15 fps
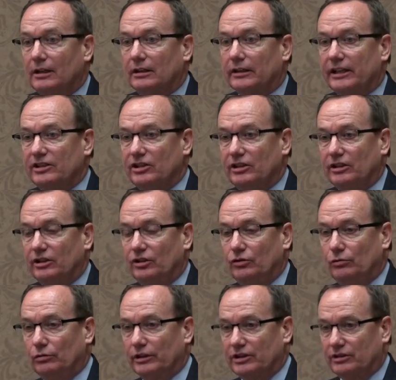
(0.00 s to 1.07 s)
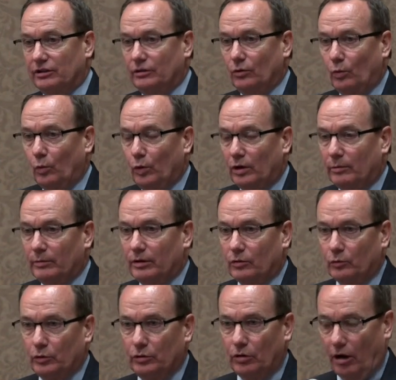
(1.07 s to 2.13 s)
Lacey, you listed Wilma
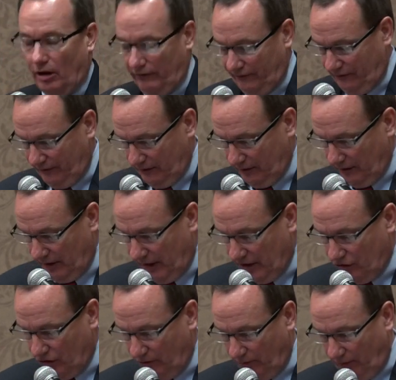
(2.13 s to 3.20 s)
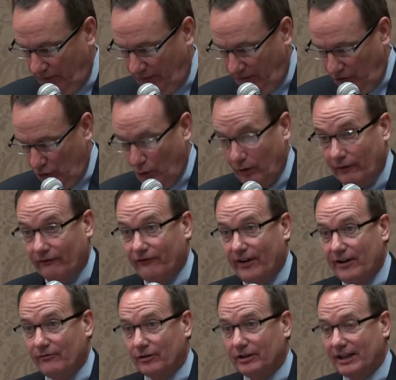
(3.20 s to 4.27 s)
Rudolph as your
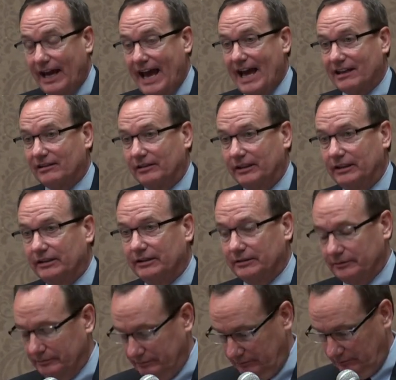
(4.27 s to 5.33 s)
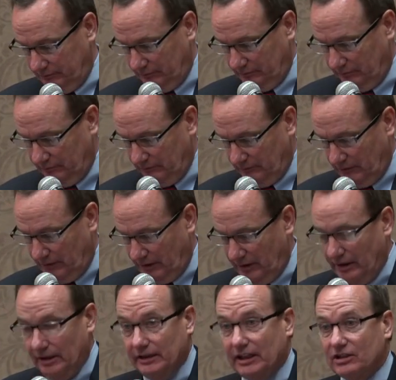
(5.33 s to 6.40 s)
favorite athlete.
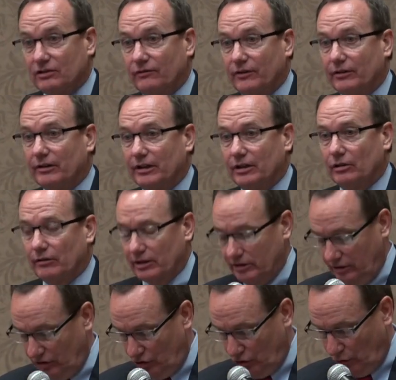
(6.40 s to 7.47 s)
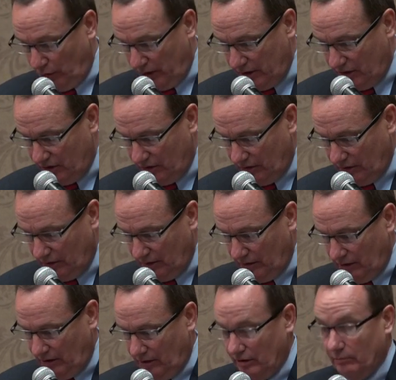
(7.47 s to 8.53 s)
And that's a very interesting choice
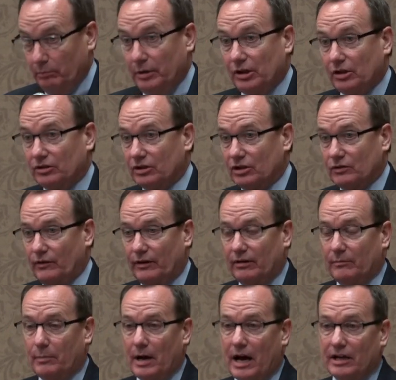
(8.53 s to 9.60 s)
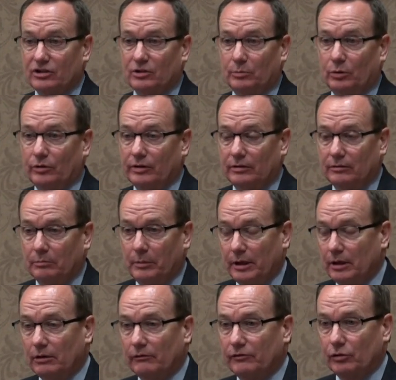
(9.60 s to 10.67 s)
because it's very possible that
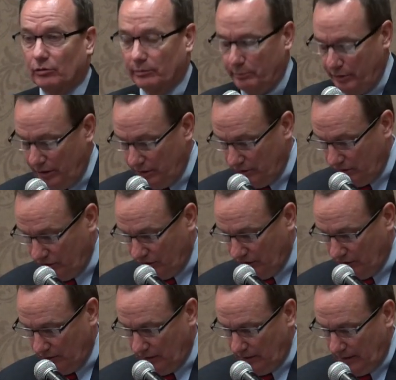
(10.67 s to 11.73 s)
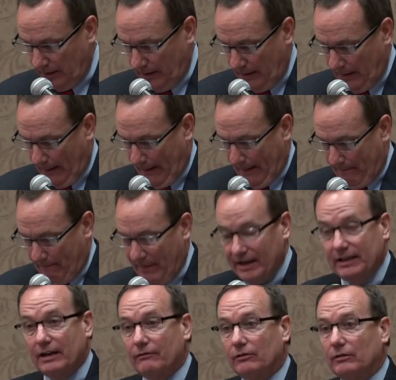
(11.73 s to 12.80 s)
many of your peers may
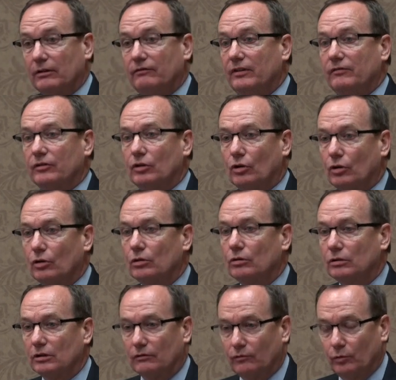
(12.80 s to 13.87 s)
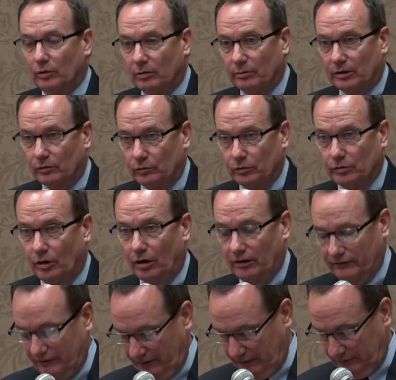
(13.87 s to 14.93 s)
never have even heard of Wilma
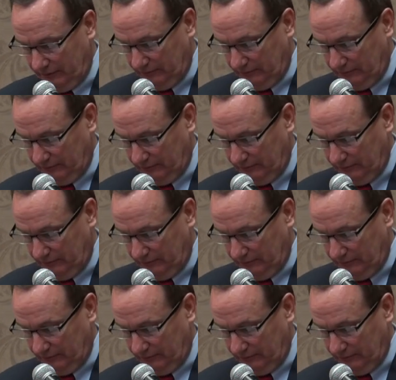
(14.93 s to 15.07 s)
Rudolph.